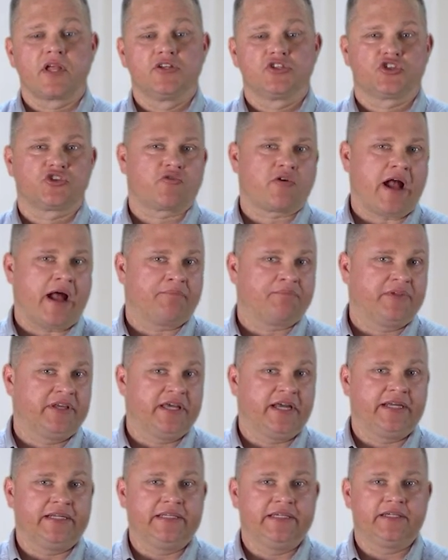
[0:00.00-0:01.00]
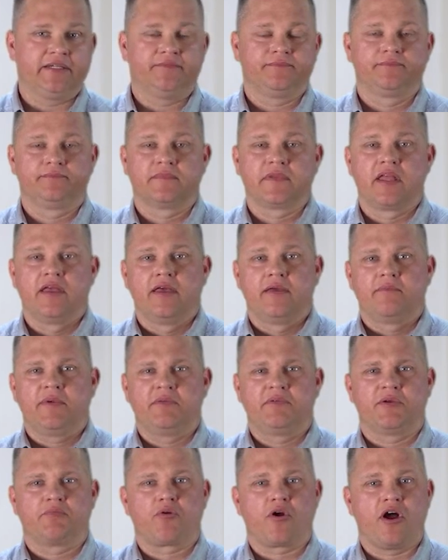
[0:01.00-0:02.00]
scrap the idea?
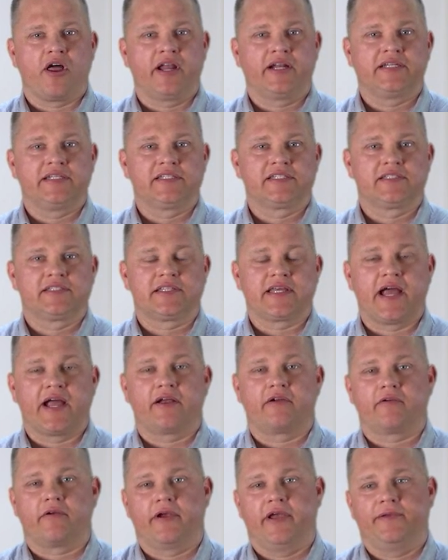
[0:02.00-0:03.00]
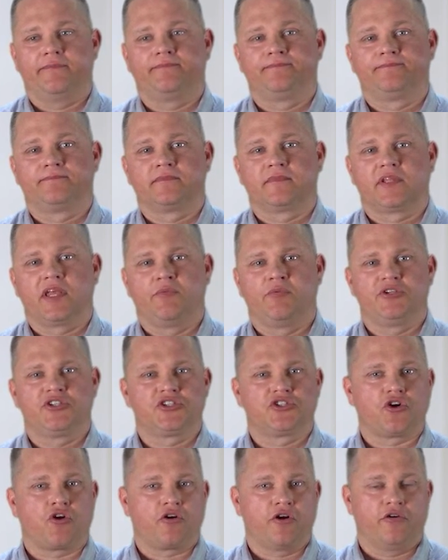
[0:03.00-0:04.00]
Maybe the product isn't that great and we
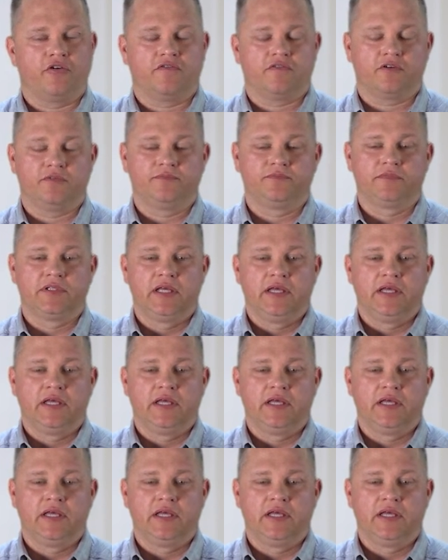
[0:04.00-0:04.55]
start over.